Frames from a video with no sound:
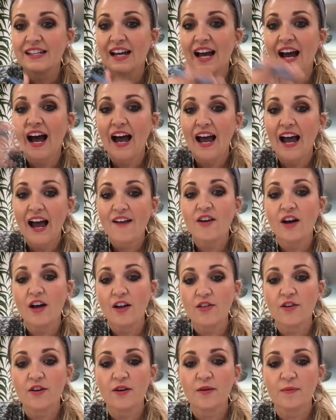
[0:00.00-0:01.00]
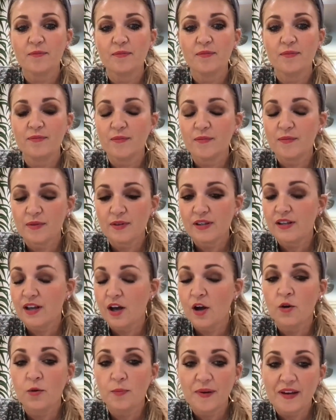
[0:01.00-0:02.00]
And I have other
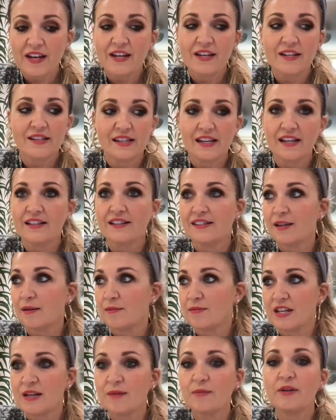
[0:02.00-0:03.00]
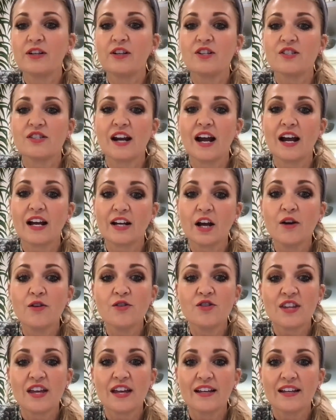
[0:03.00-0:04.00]
OPs and some team leaders that I
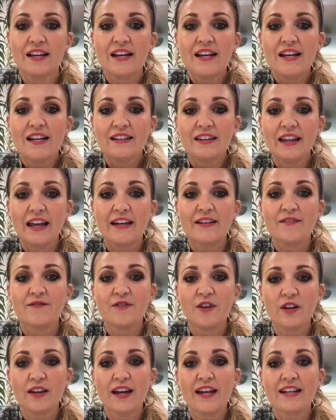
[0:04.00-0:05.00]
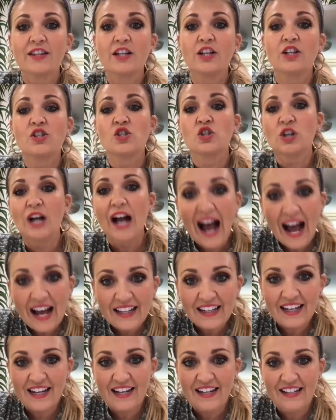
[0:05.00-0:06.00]
coach that like feel like they're
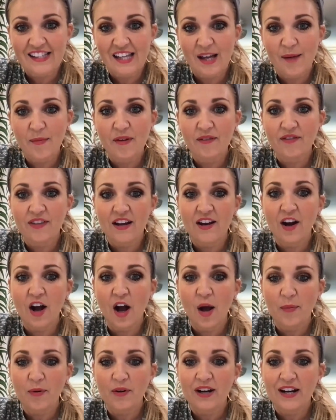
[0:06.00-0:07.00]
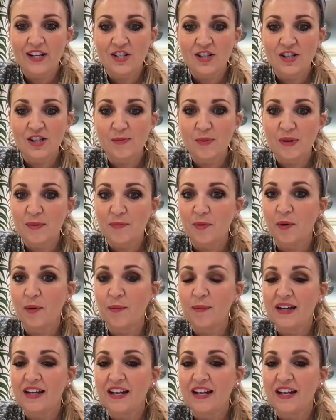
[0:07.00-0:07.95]
dragging some of their operations people